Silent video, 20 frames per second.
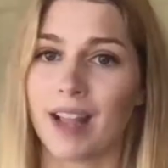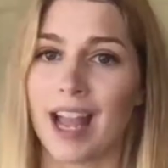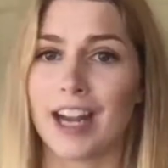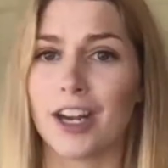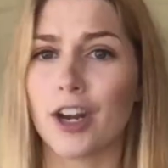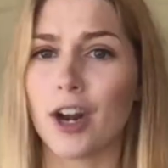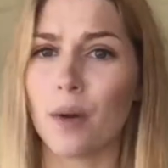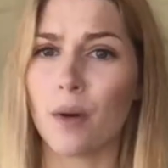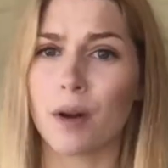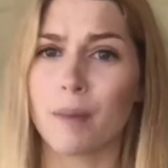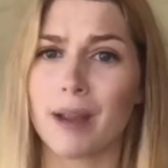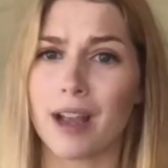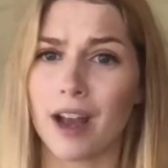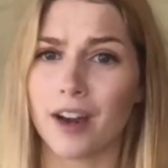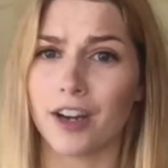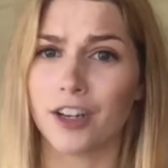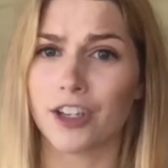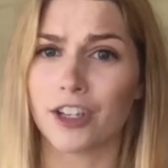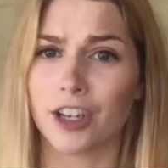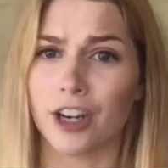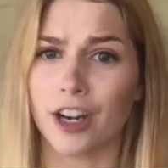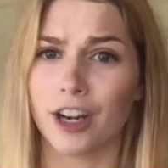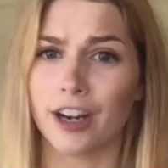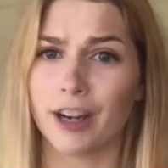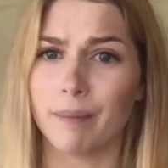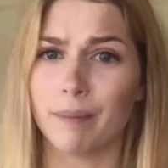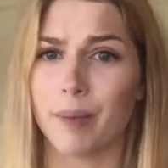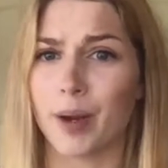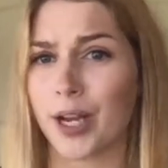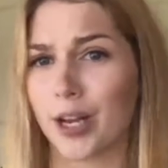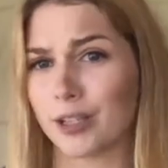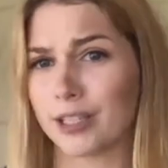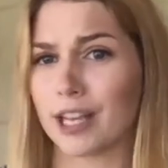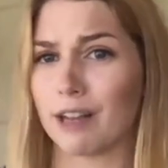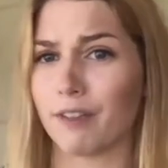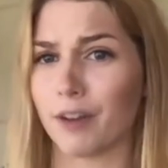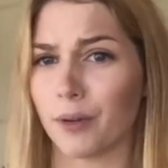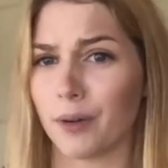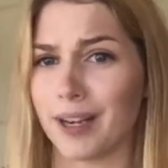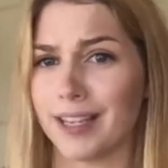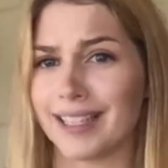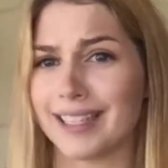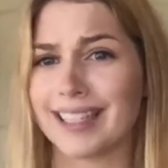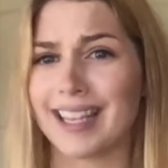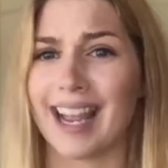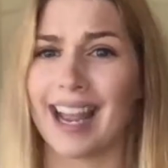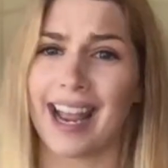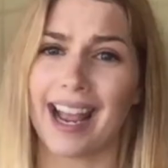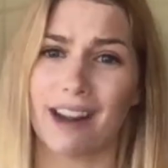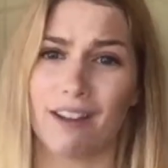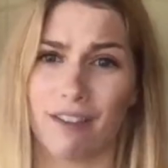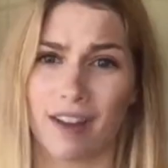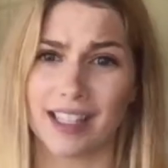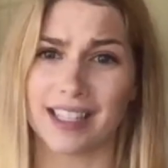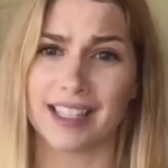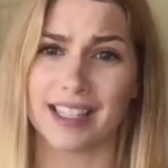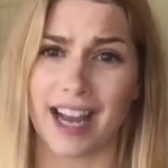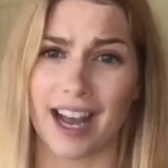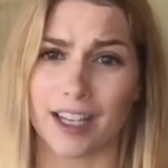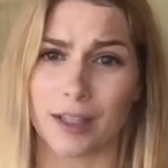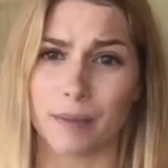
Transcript: and you don't want to be uninsured, put yourself at risk, and face a tax